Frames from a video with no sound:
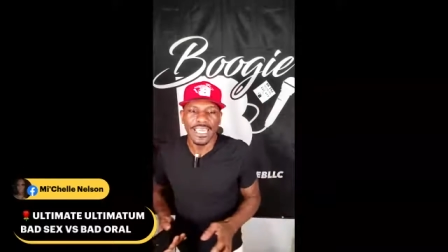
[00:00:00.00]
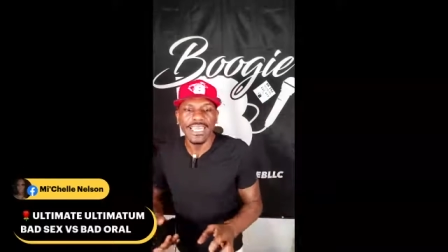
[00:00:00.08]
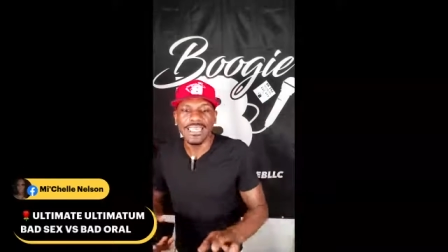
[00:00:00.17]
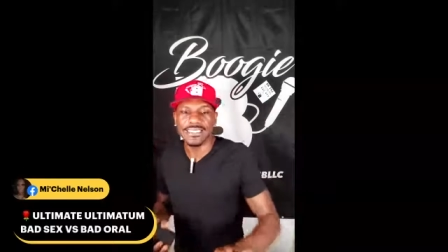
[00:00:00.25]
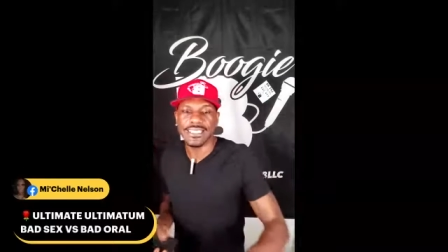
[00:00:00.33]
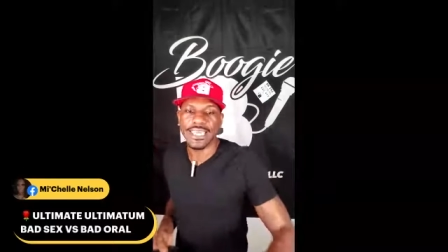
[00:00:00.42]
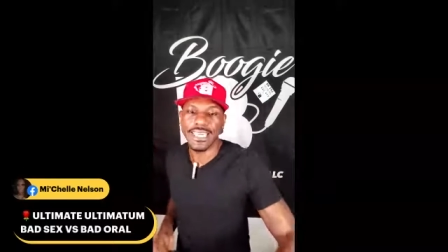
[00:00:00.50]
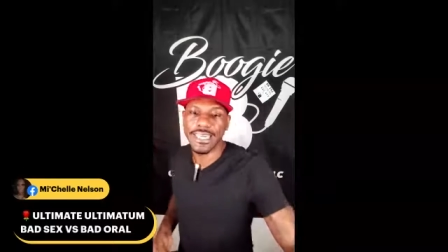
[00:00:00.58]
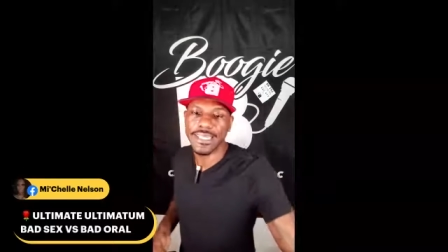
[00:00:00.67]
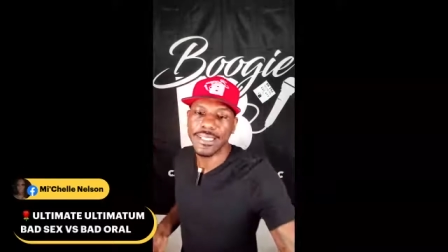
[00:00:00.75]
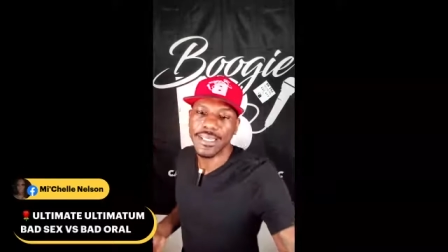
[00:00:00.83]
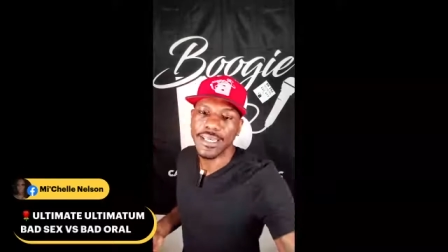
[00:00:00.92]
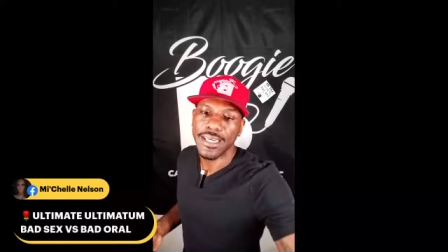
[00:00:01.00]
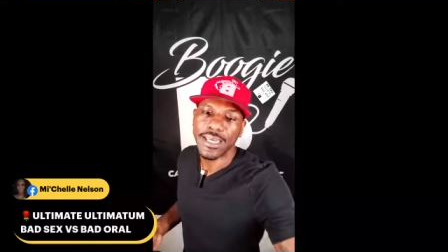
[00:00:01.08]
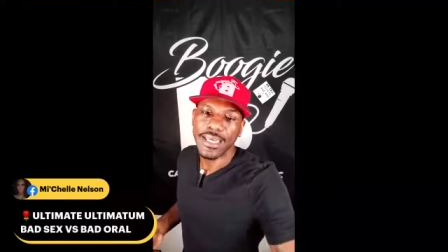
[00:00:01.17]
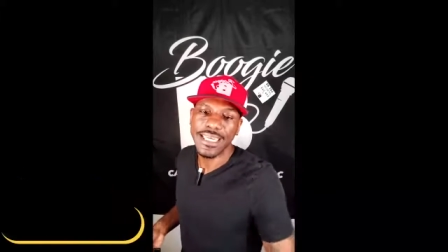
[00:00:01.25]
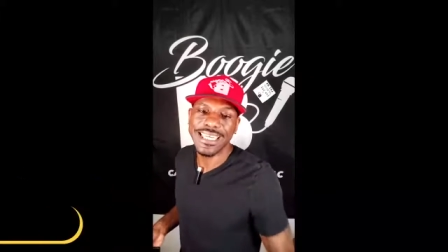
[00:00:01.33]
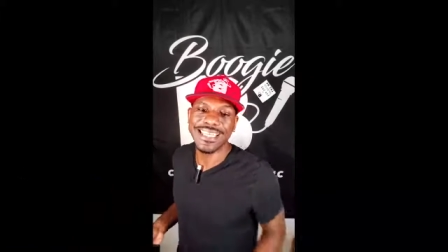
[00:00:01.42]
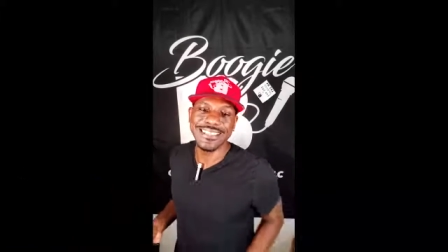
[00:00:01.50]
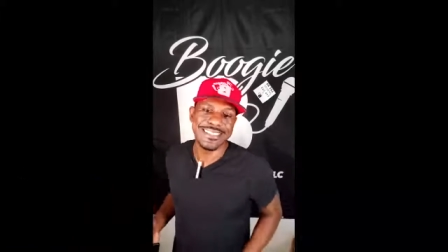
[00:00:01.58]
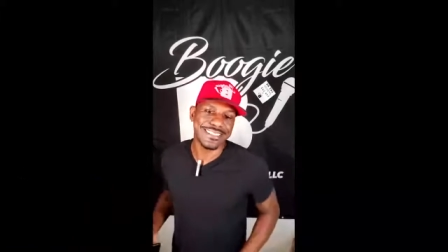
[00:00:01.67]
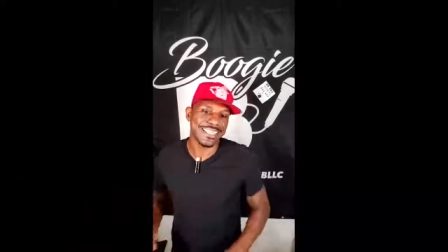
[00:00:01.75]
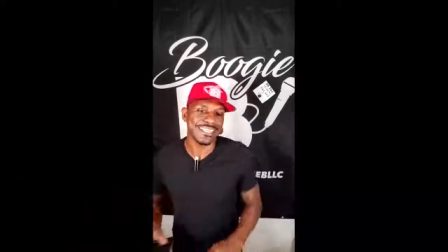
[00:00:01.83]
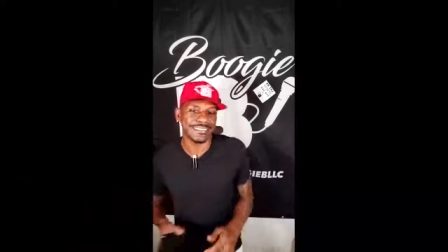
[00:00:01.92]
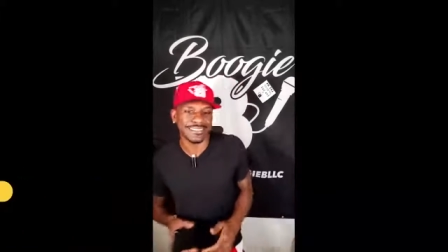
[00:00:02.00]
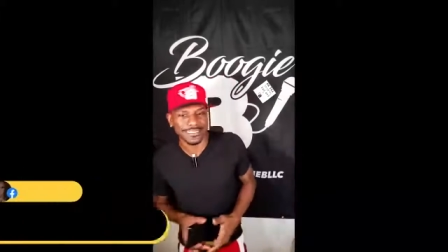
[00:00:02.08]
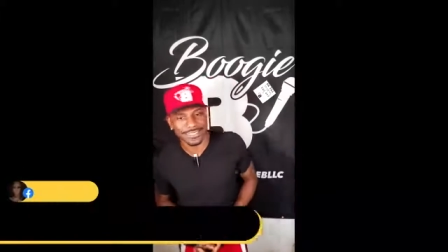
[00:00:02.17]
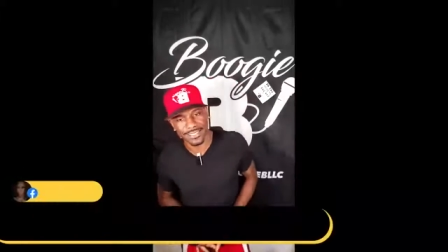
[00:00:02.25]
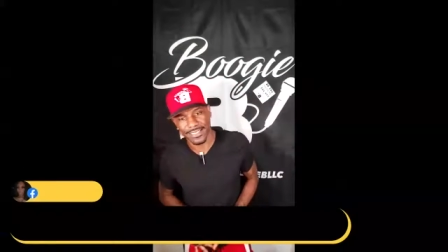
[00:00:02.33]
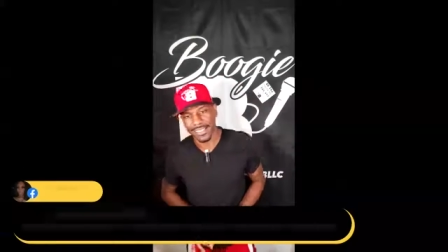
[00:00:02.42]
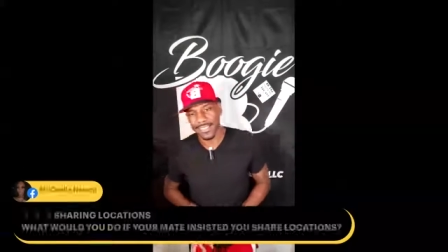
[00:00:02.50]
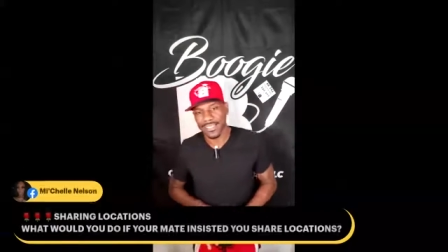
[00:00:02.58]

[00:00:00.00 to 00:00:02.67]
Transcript: He said he insists